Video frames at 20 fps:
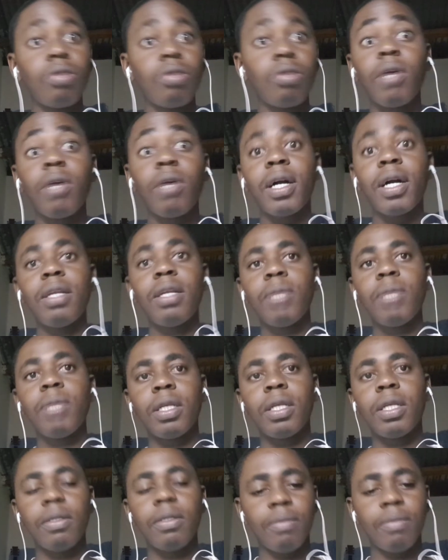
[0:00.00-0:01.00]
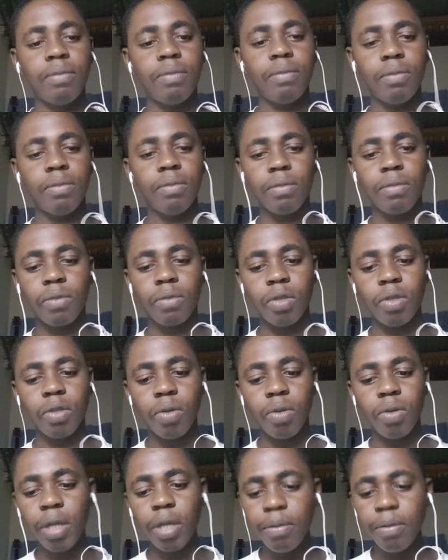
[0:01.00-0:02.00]
ou académique.
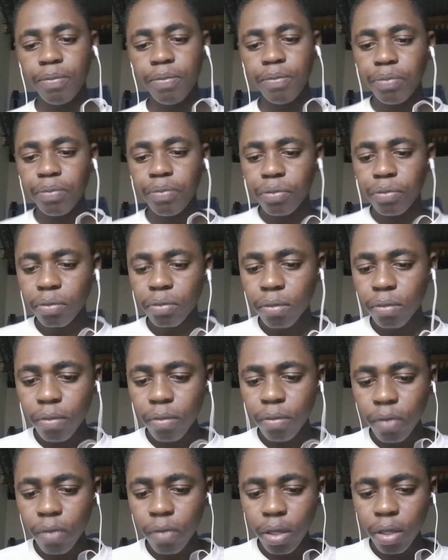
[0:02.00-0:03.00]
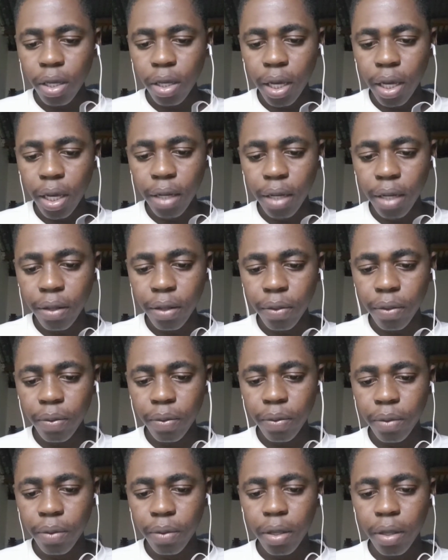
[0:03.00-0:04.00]
Okay? And
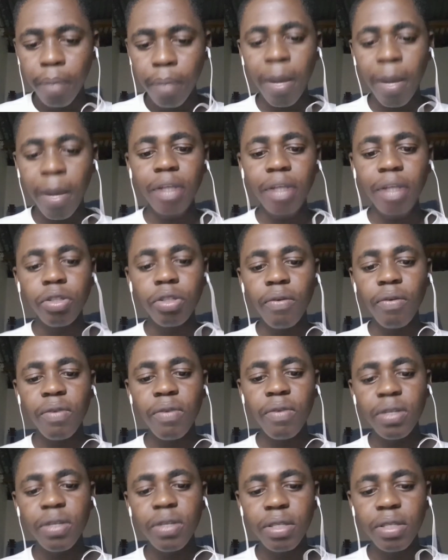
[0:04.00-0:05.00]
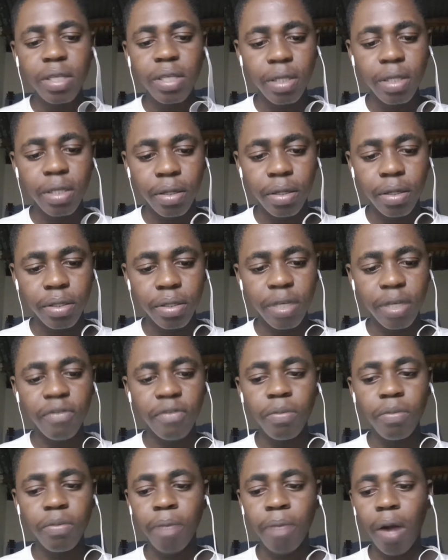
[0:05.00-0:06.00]
mastery of these skills give
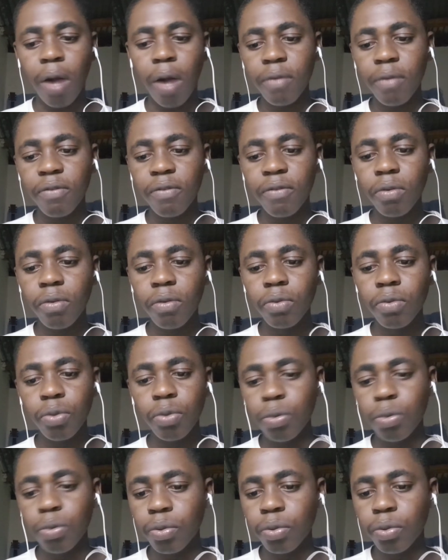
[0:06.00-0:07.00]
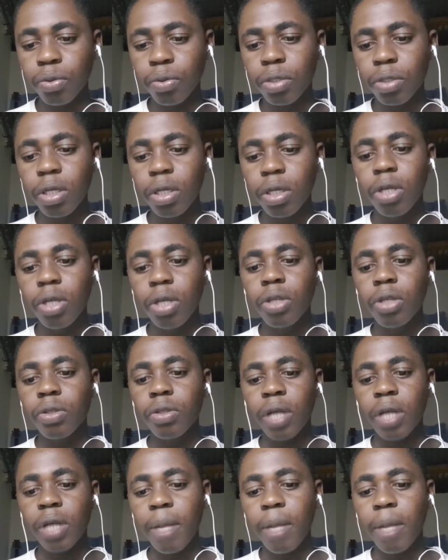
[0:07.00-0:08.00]
you powerful tools to
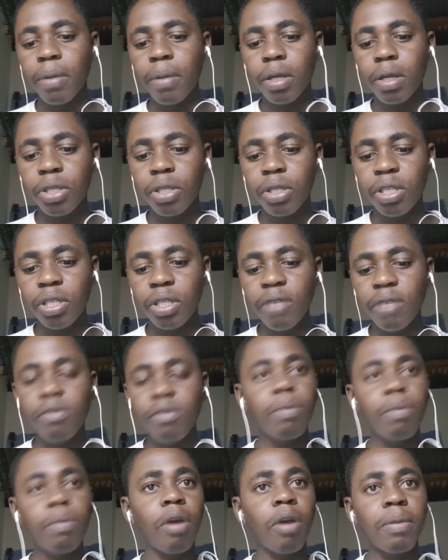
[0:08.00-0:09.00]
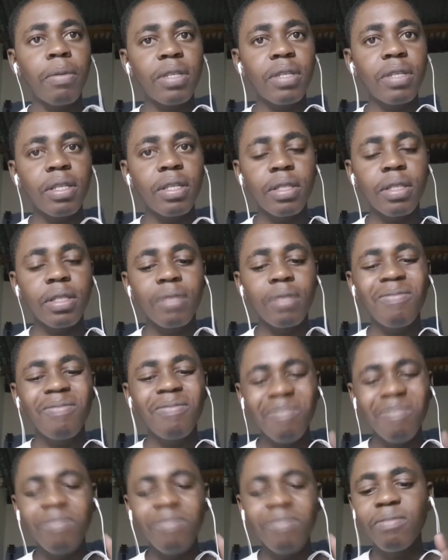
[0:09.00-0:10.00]
help achieve your purposes.
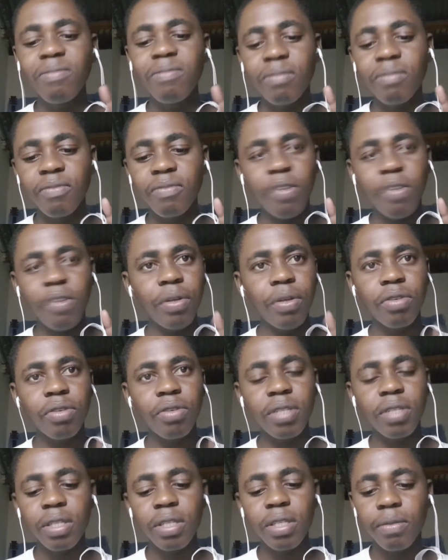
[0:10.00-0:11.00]
Very interesting.